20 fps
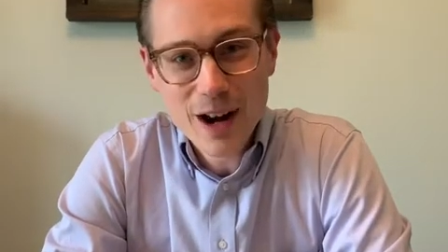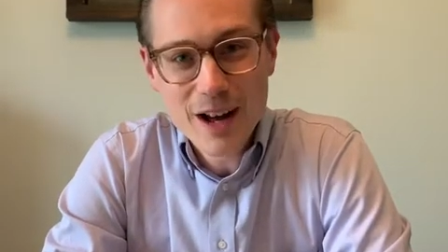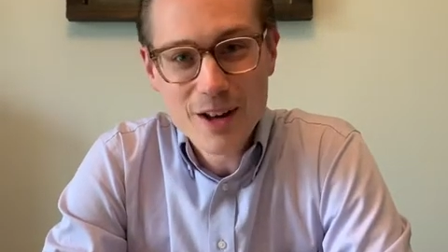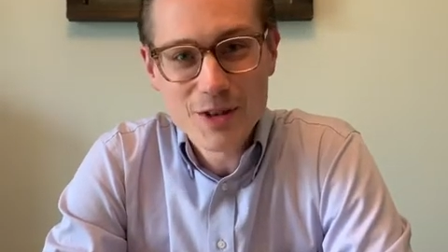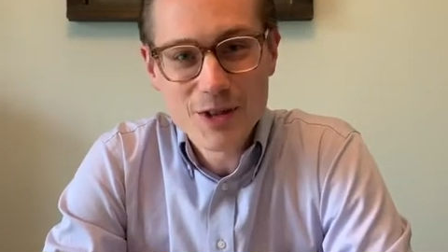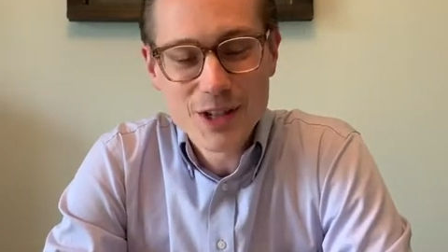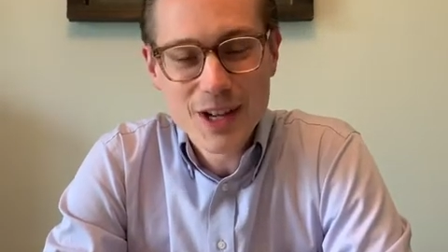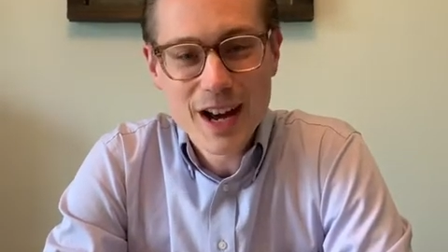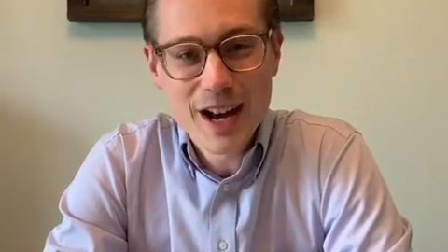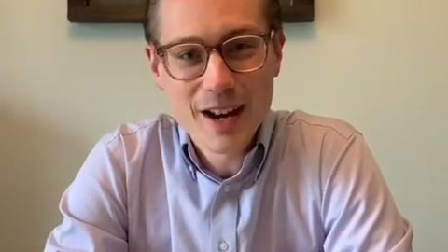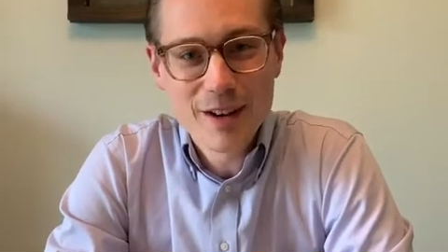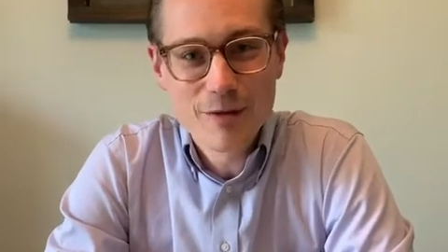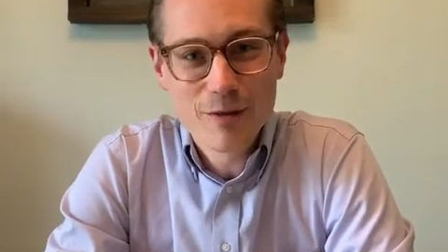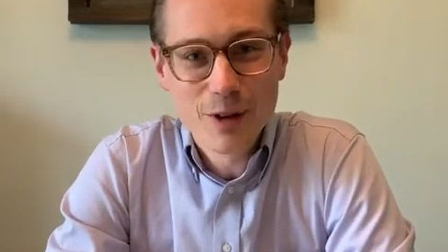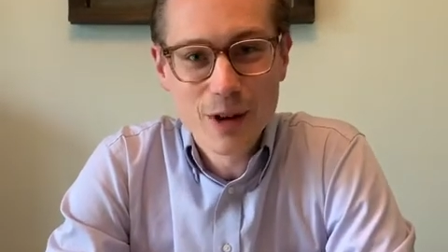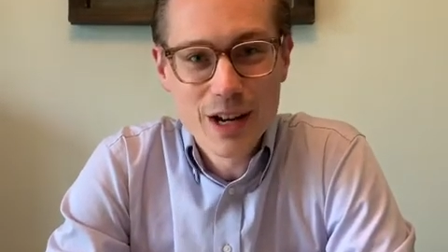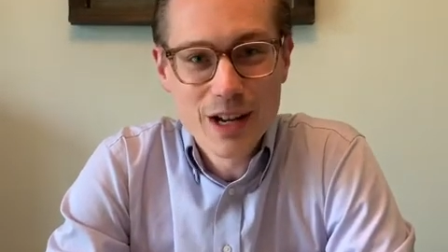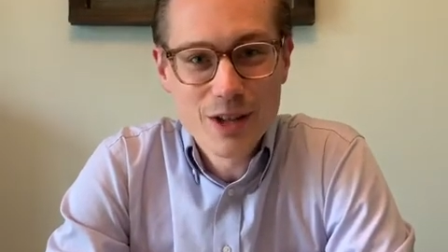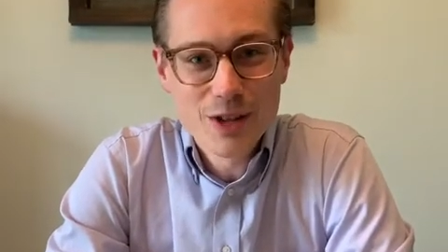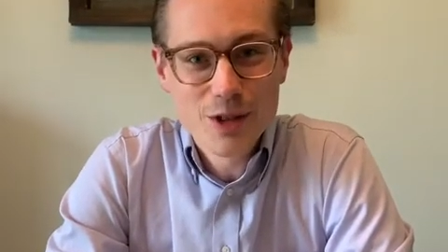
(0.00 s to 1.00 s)
outside
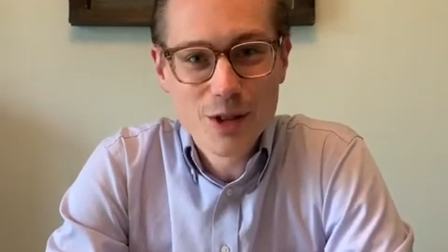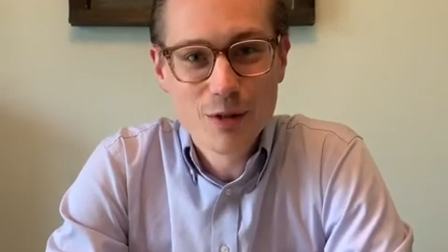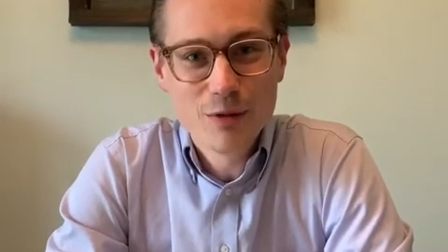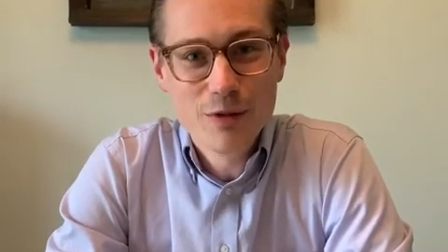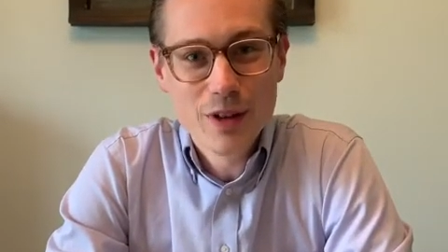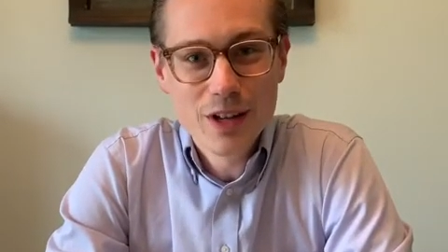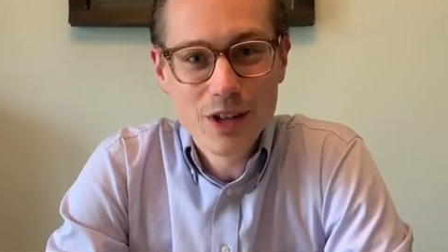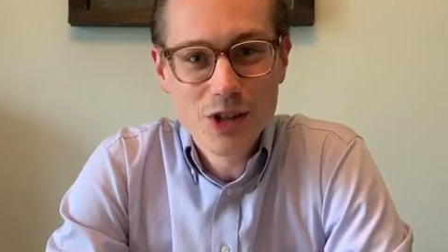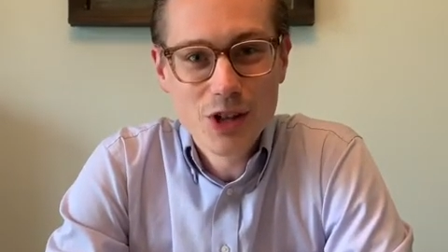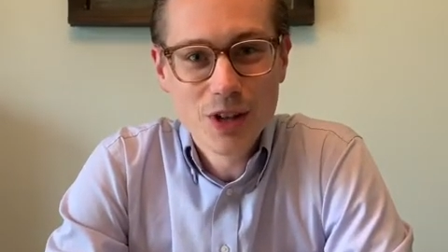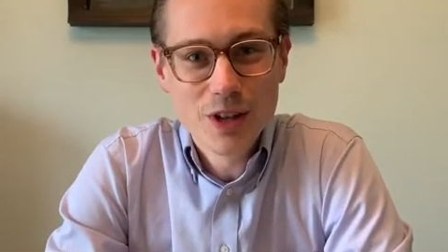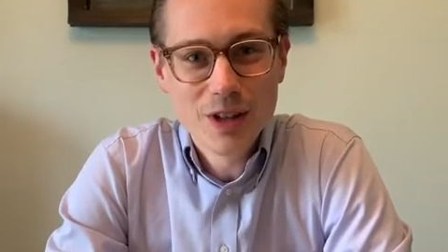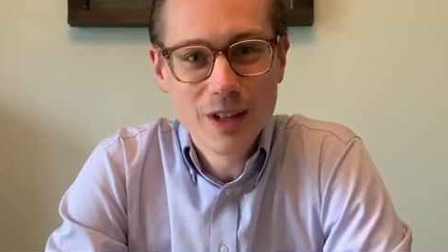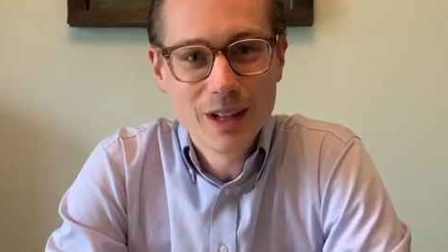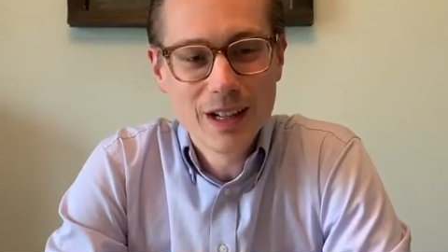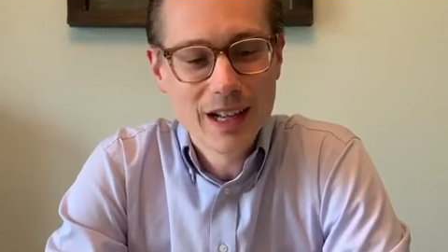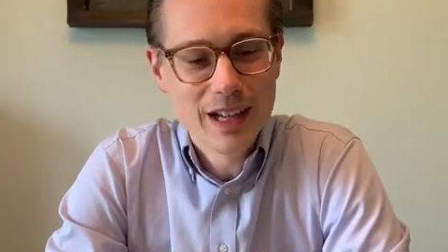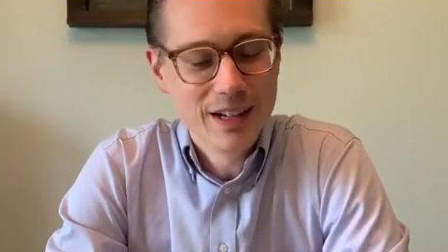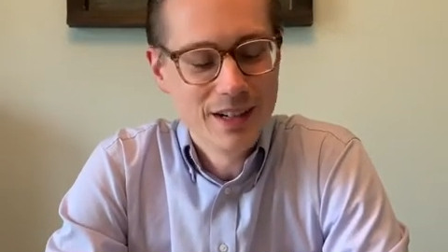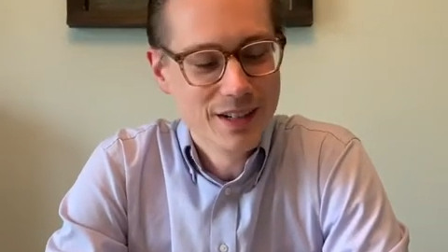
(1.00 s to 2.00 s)
for Easter
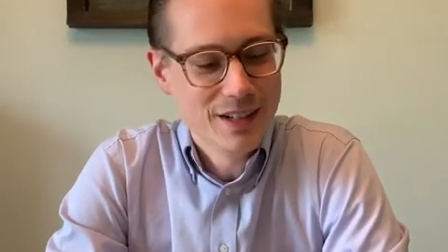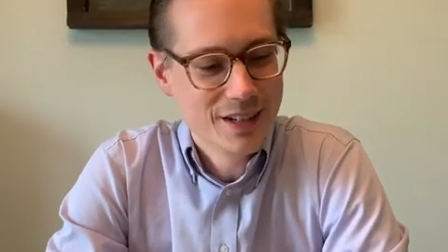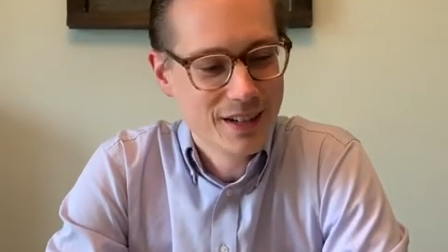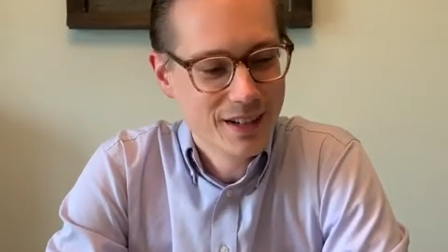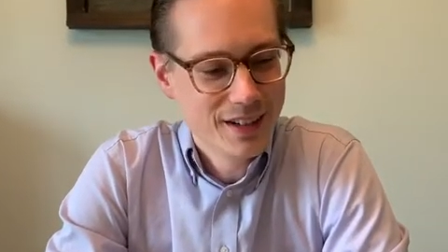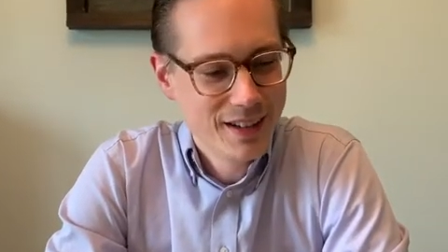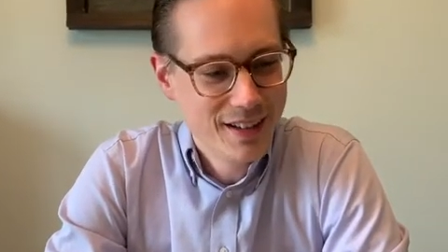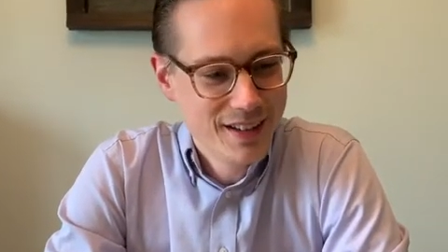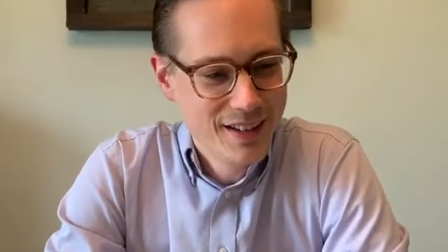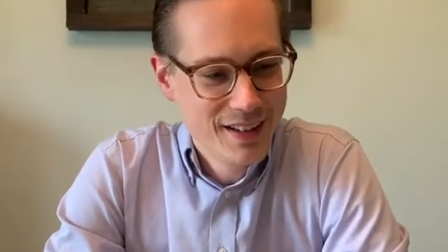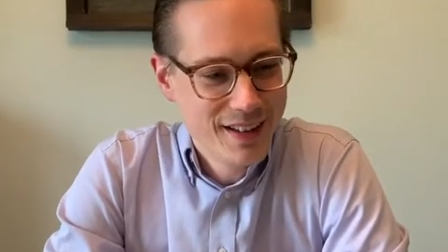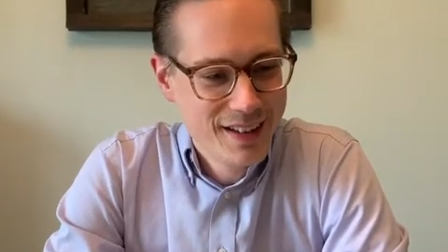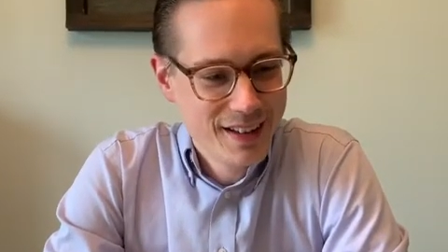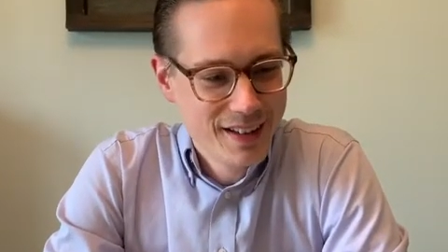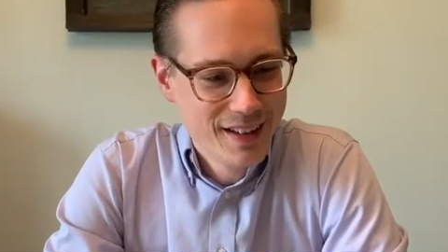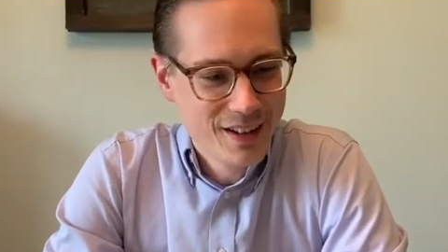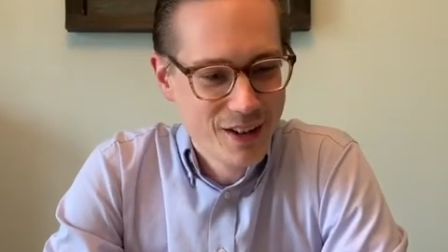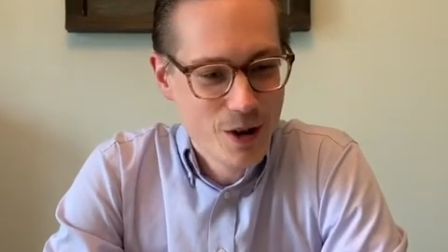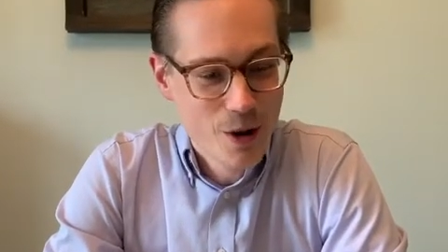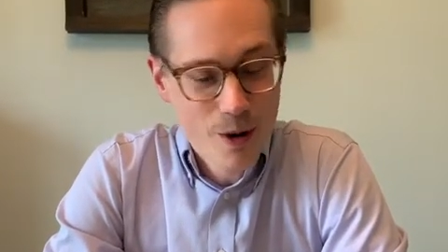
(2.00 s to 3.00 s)
Vigil and
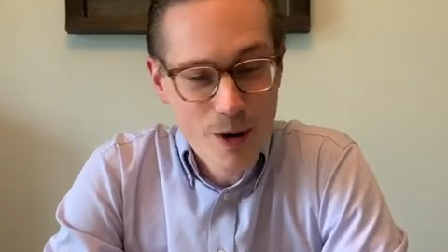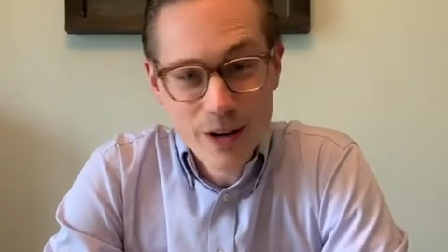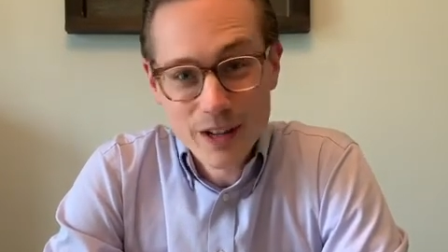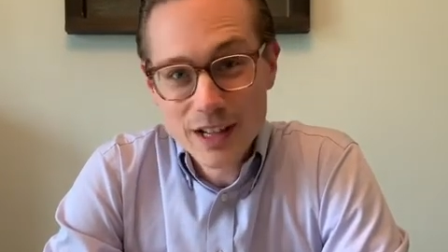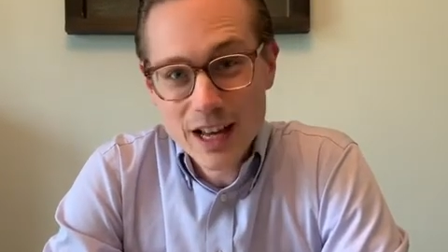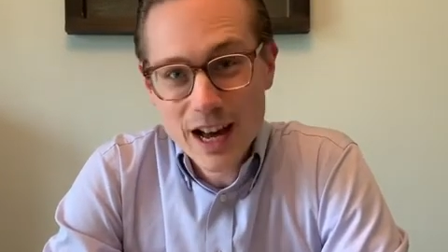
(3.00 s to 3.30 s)
going